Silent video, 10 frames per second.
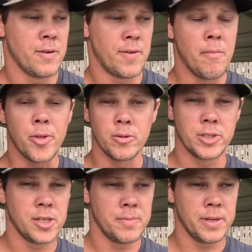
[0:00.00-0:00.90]
If I'm throwing
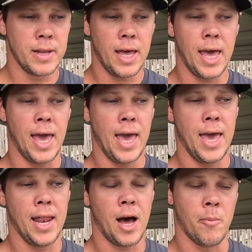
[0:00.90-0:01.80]
something
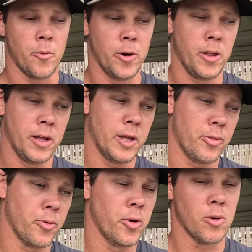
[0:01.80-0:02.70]
and I'm reeling it
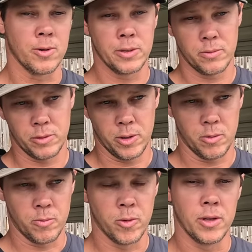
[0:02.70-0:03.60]
through, or you know,
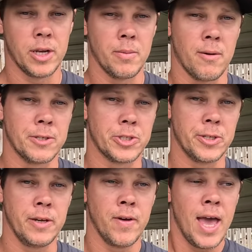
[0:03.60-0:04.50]
reeling in my
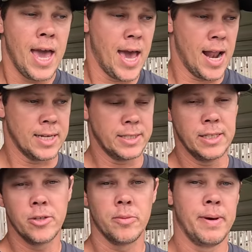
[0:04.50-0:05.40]
retrieve, and I see
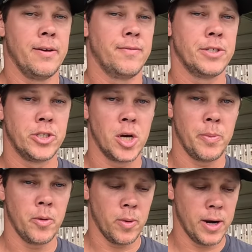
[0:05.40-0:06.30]
little bait fish
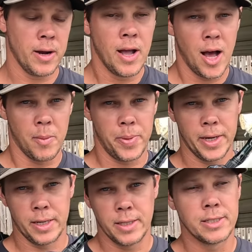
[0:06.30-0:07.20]
jumping anywhere, I'm
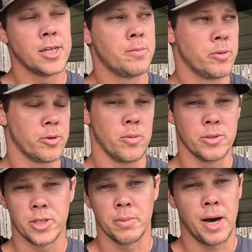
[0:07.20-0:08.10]
picking this up and throwing
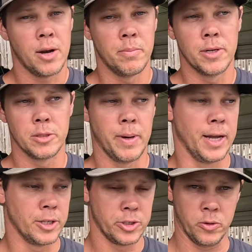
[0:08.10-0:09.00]
some kind of buzz
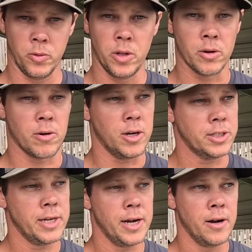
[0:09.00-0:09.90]
bait just to reel across
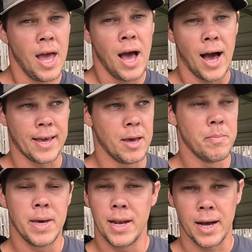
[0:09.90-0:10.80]
there. I get
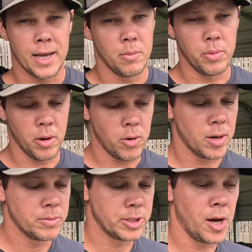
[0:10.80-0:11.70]
bit, I get a blow
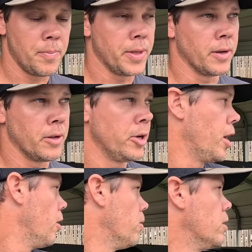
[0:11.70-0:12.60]
up, something, you
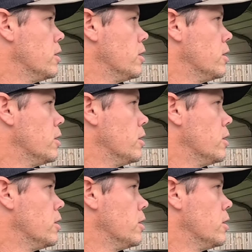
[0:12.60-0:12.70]
know.